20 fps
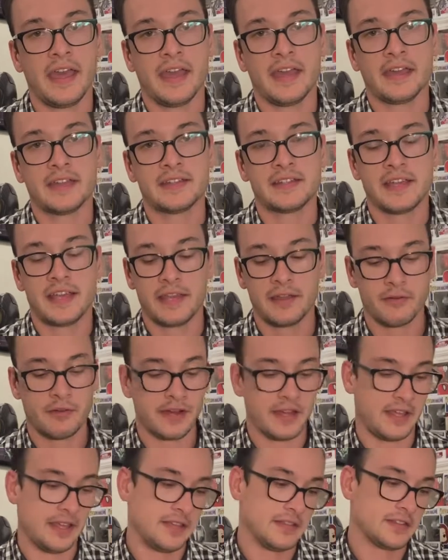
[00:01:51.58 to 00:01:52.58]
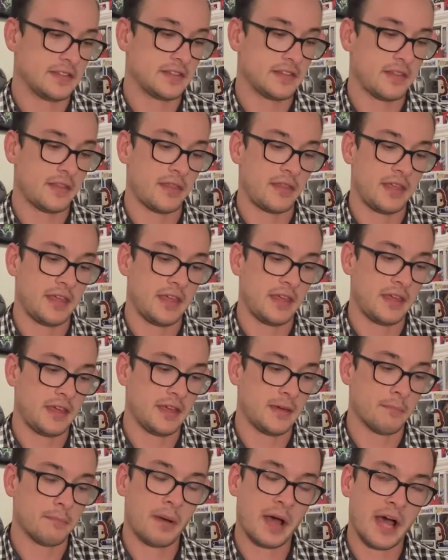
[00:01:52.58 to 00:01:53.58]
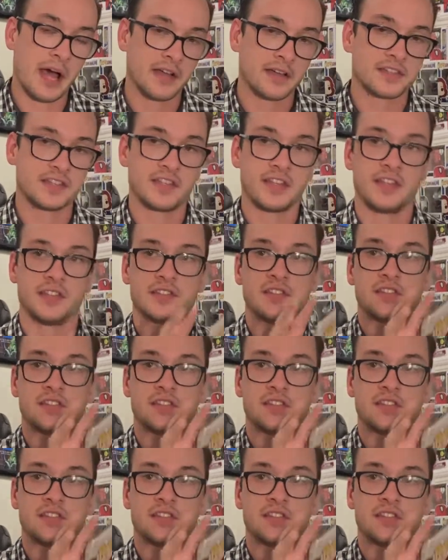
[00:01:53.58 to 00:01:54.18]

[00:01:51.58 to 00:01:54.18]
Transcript: And here it is. The box is